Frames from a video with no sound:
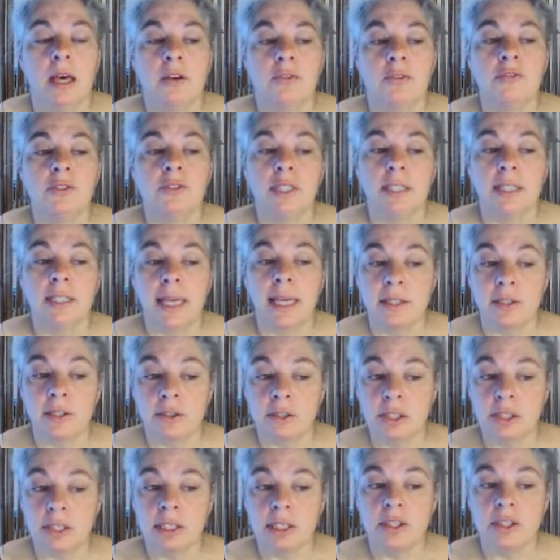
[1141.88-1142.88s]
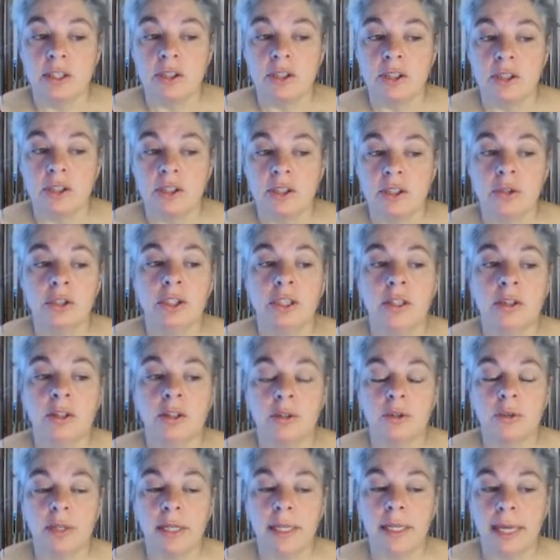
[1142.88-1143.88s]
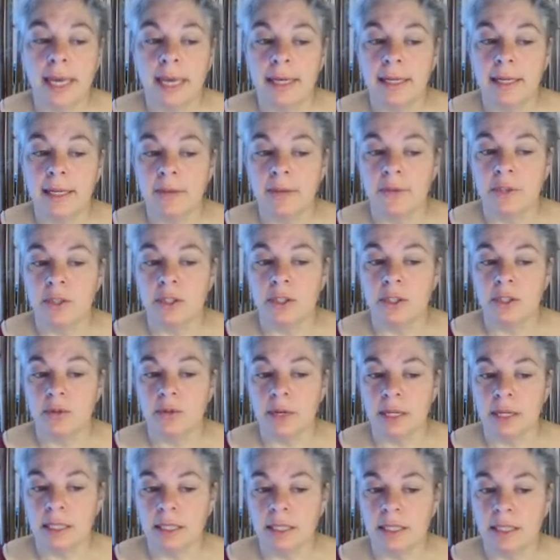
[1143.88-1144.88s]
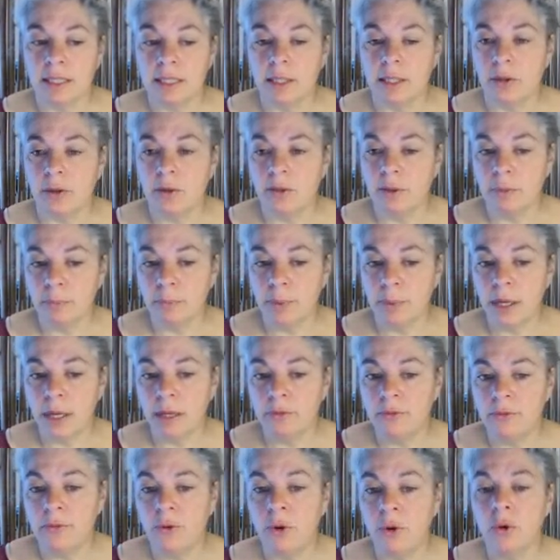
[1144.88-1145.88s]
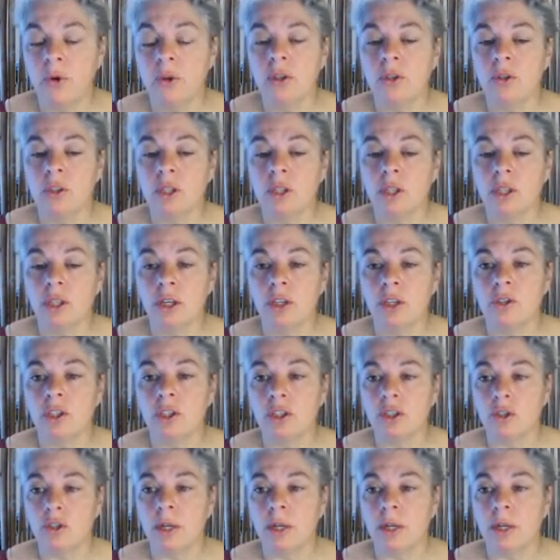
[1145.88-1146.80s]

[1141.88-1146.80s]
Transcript: To get onto this course, you need 3 A-levels at grade C or above, or you can go